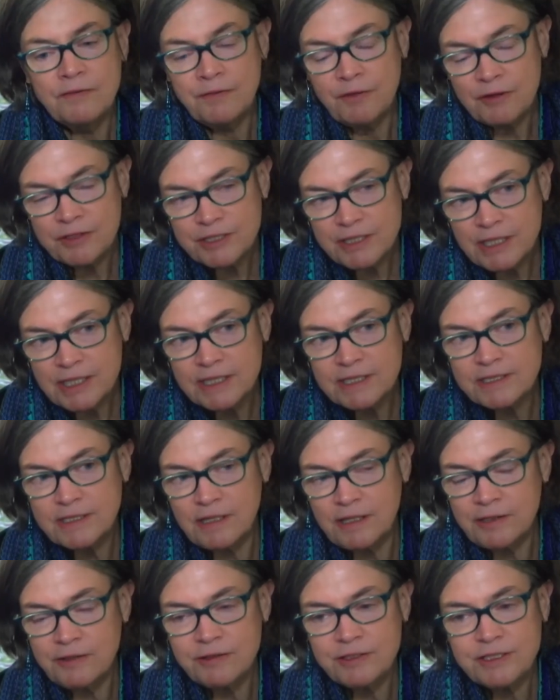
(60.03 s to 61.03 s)
The first thing is
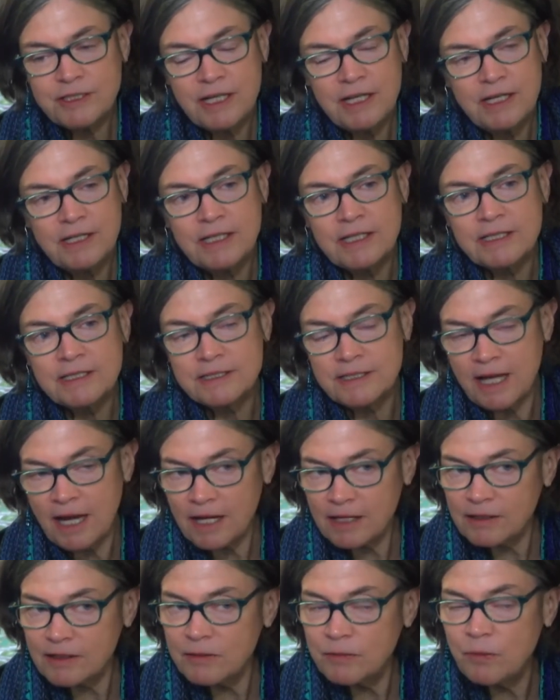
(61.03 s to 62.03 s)
to understand
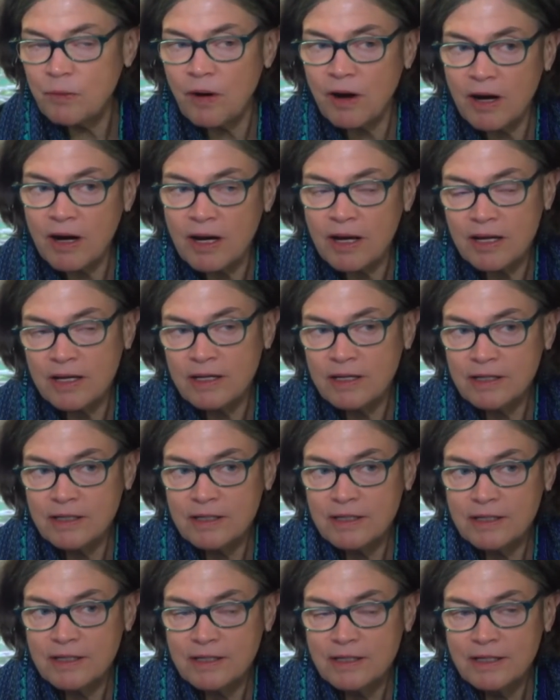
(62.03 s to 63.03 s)
exactly why
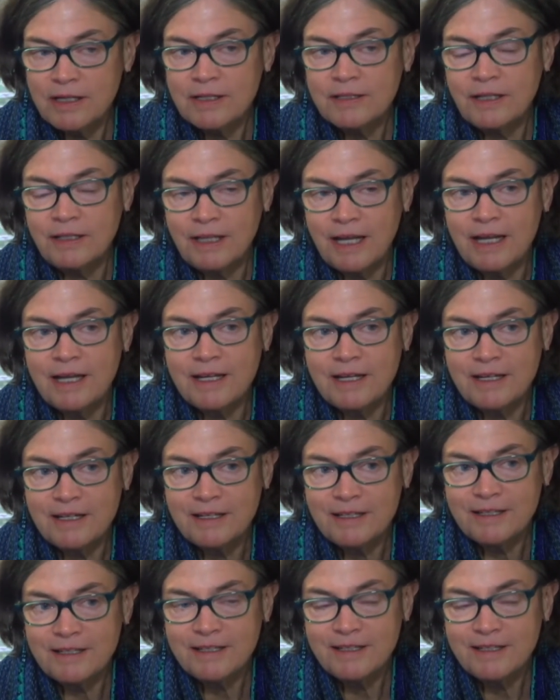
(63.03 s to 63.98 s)
the lake